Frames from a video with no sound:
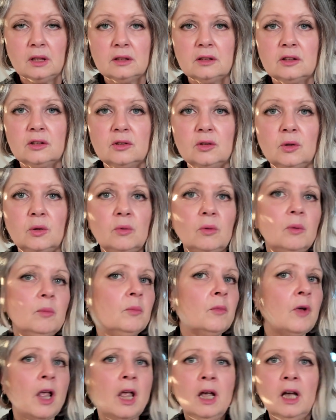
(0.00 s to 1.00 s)
So
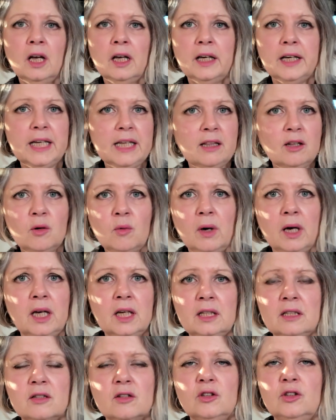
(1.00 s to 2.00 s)
either way,
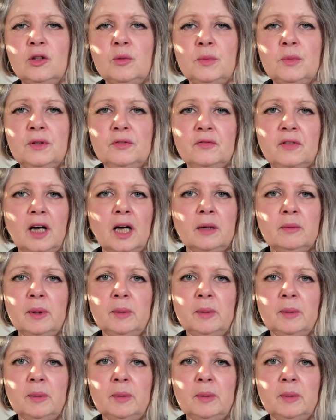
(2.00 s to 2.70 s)
it's going to be fine.